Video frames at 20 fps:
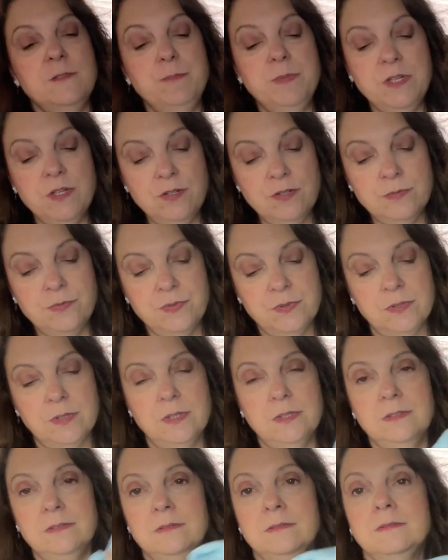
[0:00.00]

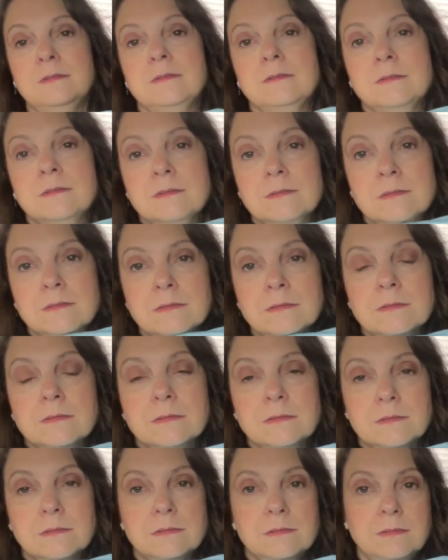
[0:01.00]
beautiful.
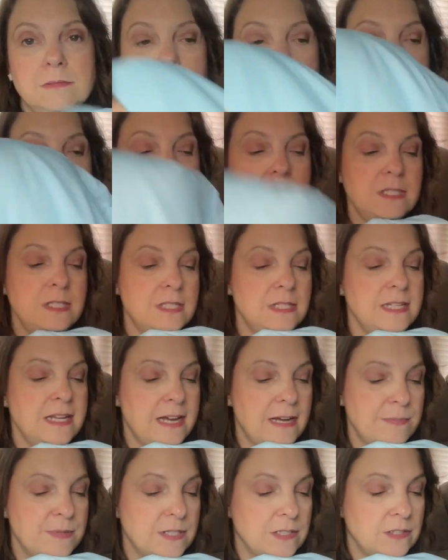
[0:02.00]
This is
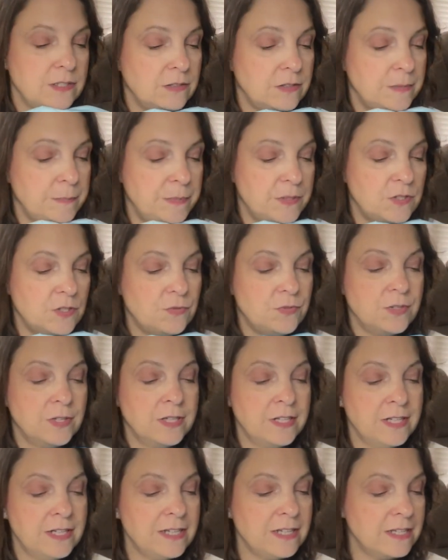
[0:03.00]
absolutely beautiful,
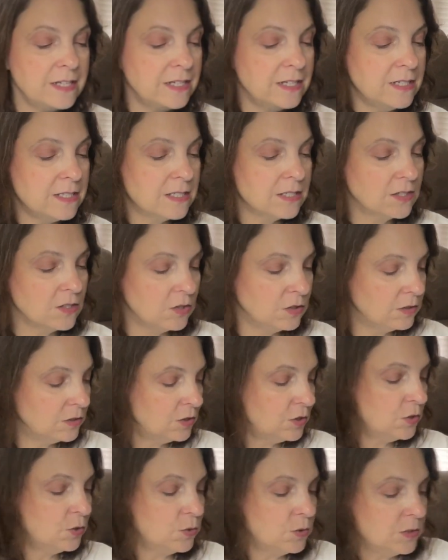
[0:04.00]
and it is
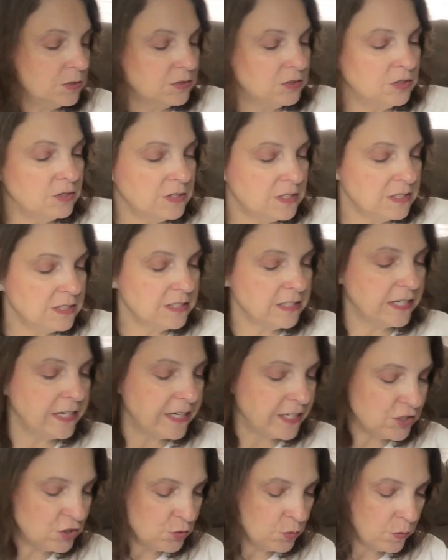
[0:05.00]
cool to the
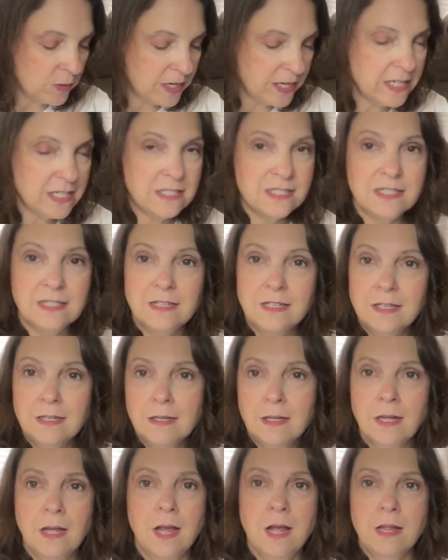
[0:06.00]
touch. What?
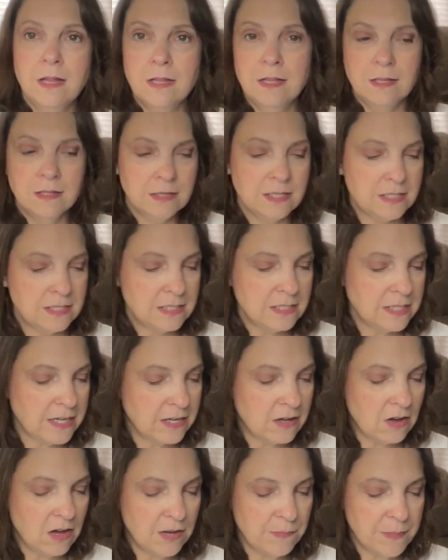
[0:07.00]
This is
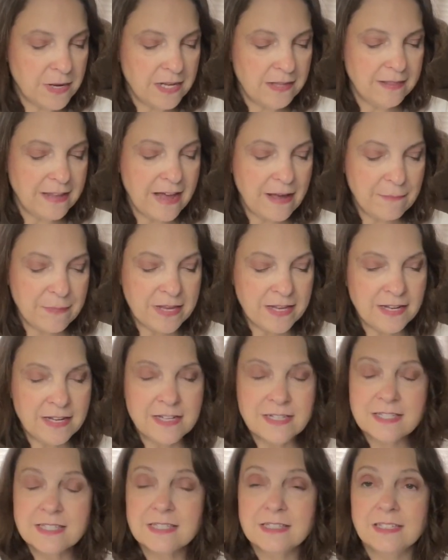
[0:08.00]
like on my lap and
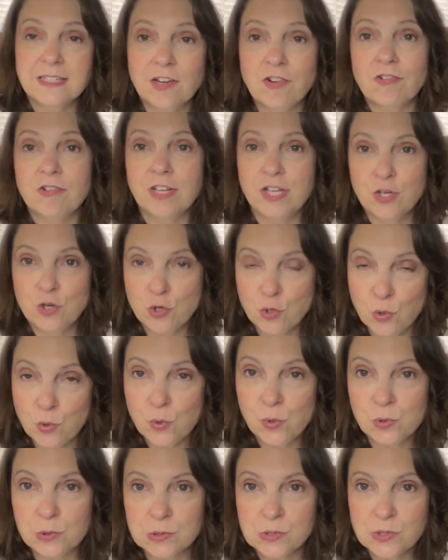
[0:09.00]
it's literally
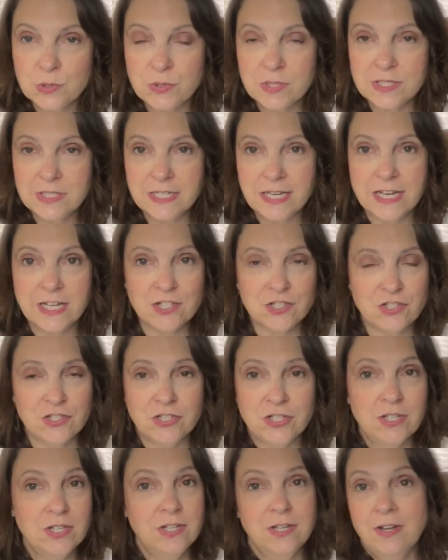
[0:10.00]
cool to the touch.
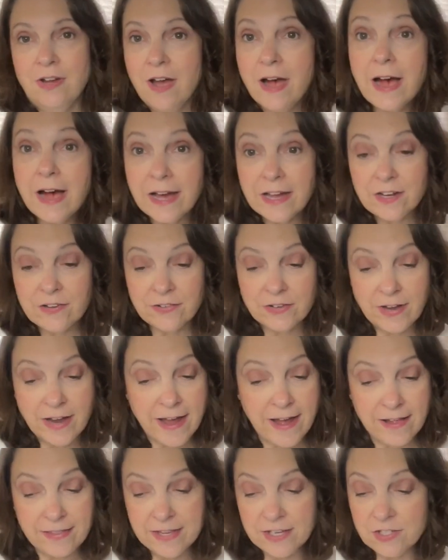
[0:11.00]
I don't know
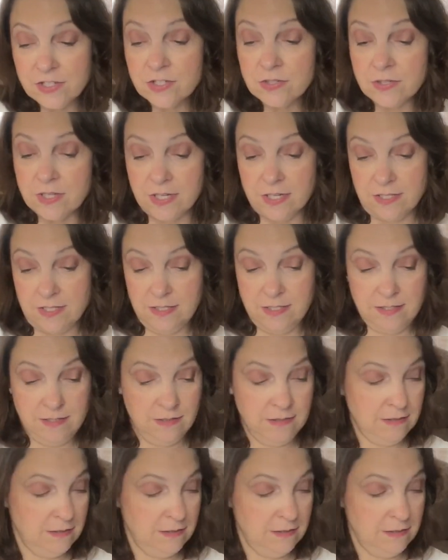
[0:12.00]
how they do this.